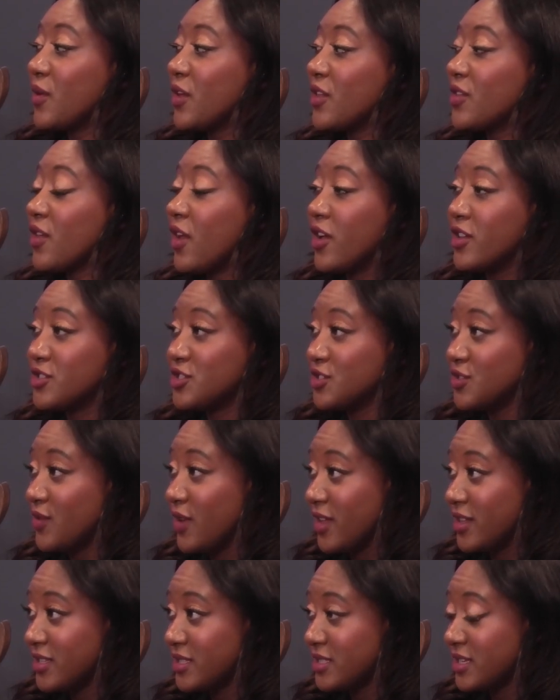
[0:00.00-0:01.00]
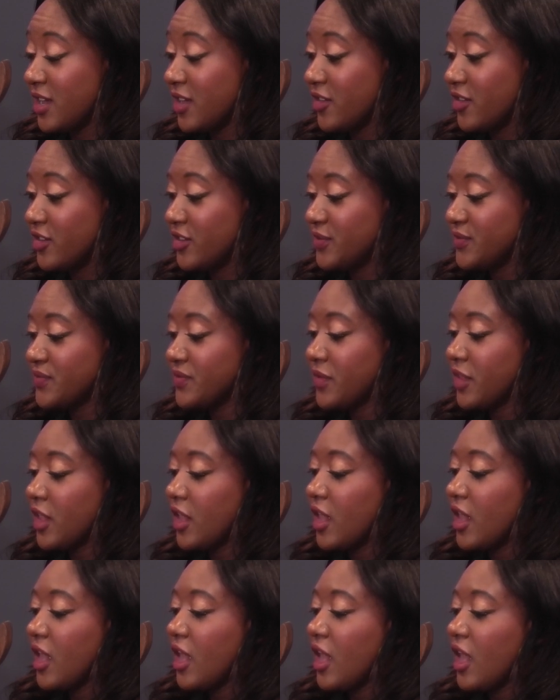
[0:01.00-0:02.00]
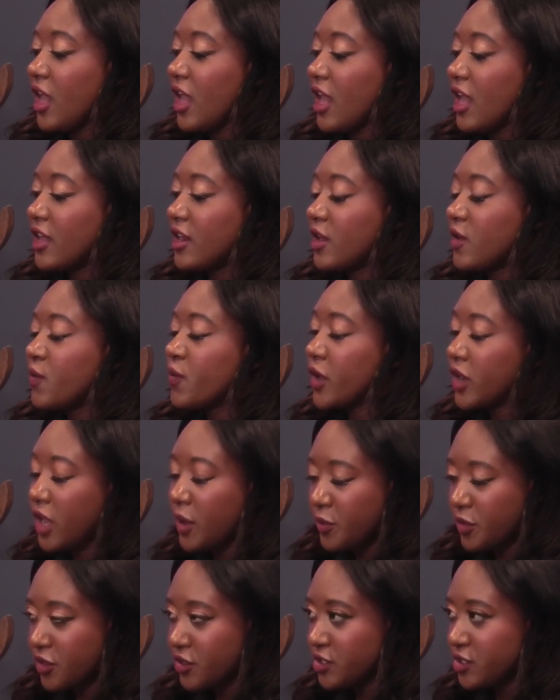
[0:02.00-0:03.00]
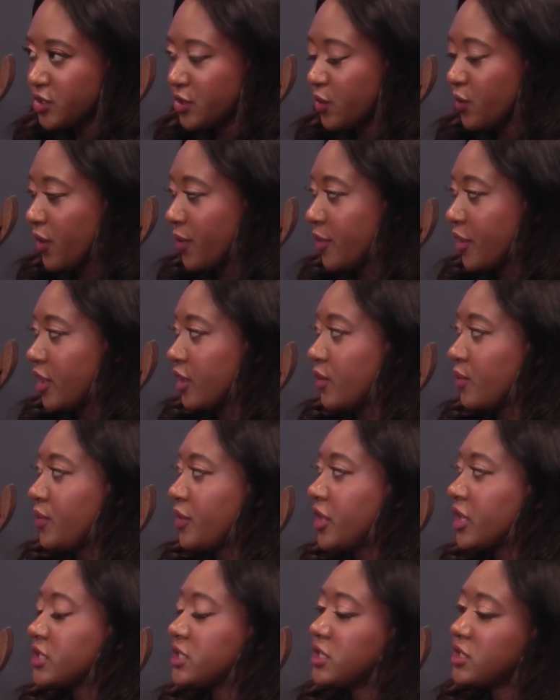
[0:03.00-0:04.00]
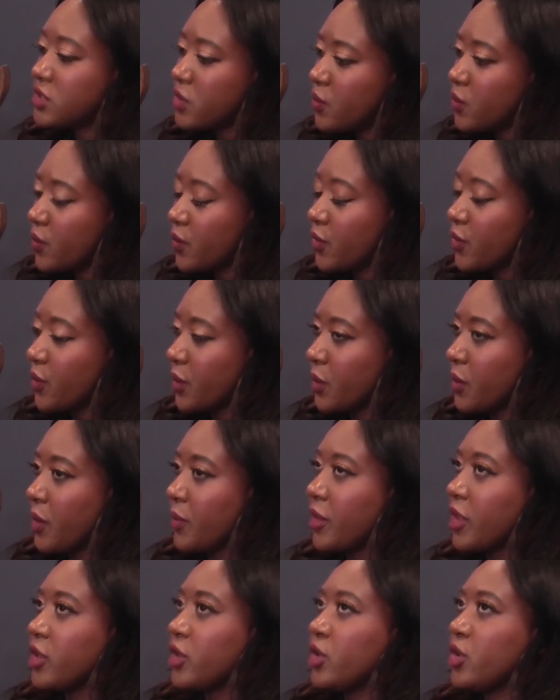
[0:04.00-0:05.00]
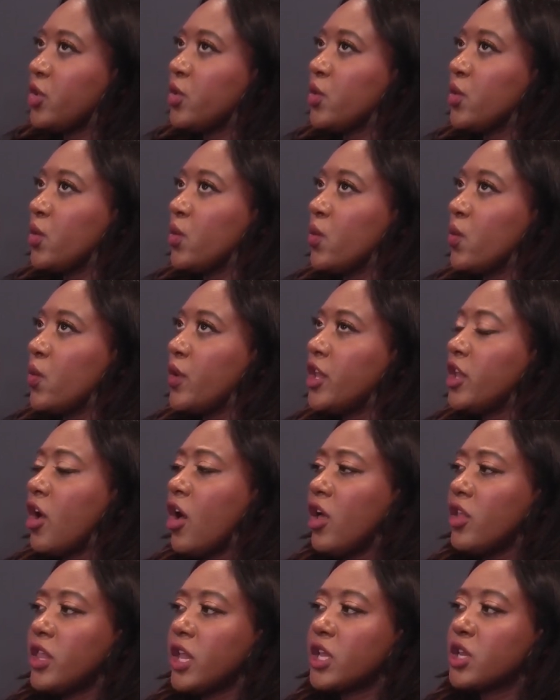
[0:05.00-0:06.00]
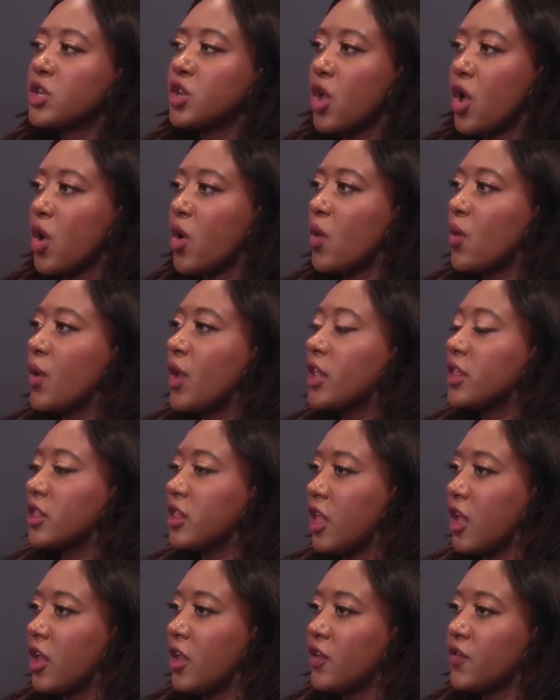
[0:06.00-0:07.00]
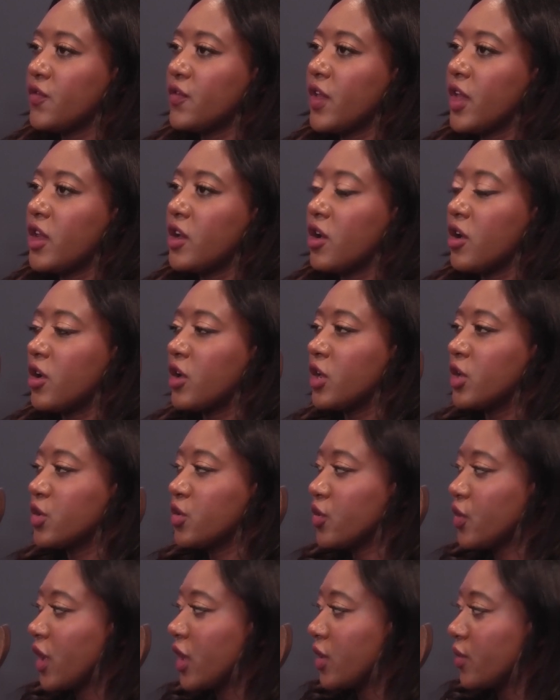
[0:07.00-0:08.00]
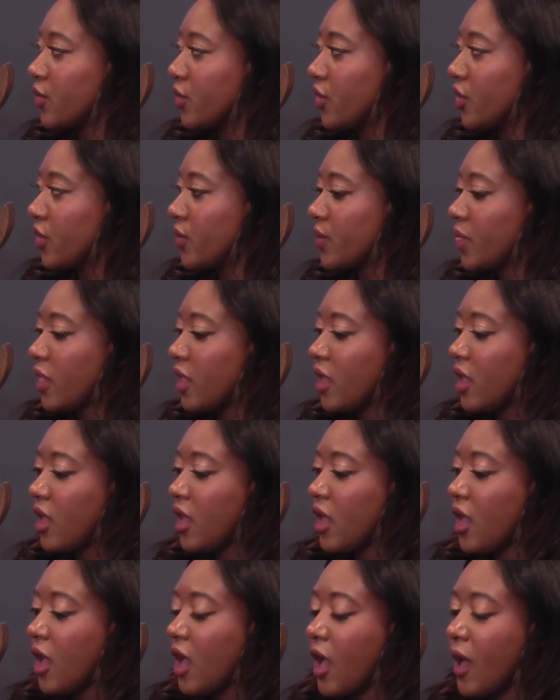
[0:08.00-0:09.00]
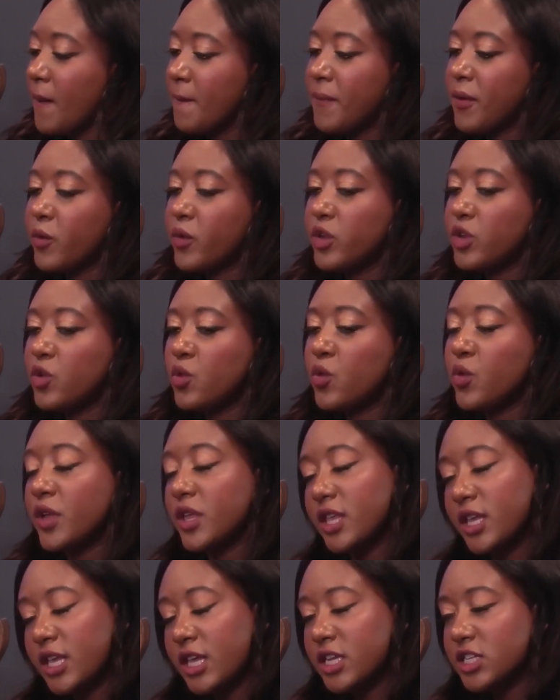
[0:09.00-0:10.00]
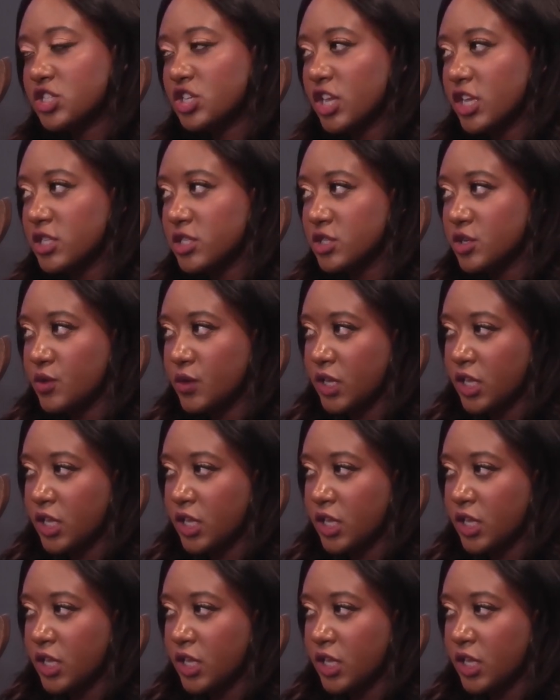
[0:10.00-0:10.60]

with Anjanou Ellis-Taylor. And I bring up these three women because these are three women who we all know and love and are incredible. But when you really get a chance to